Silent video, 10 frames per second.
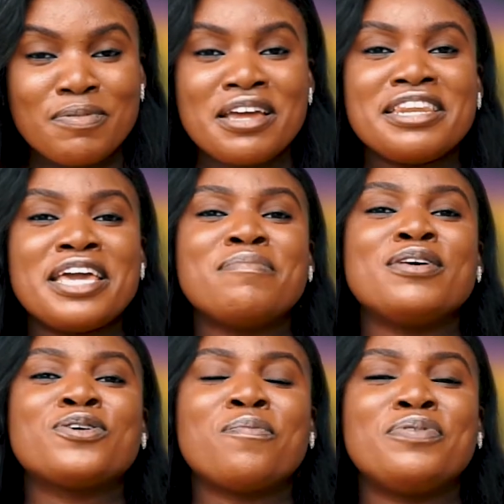My name
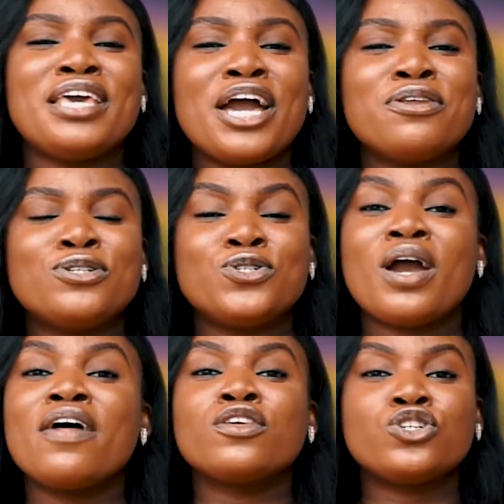is Obianeju
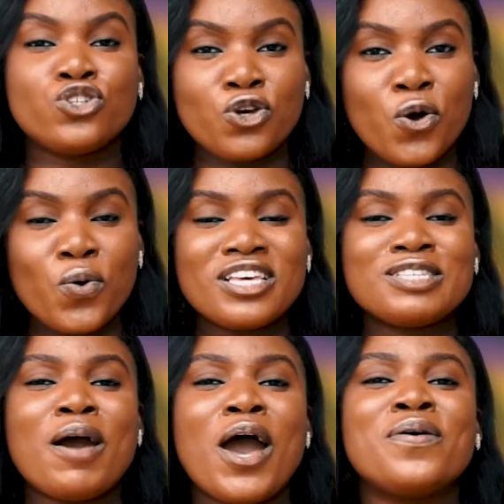and the show
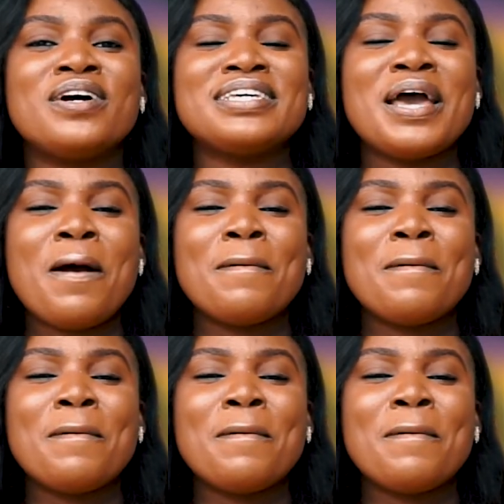is powered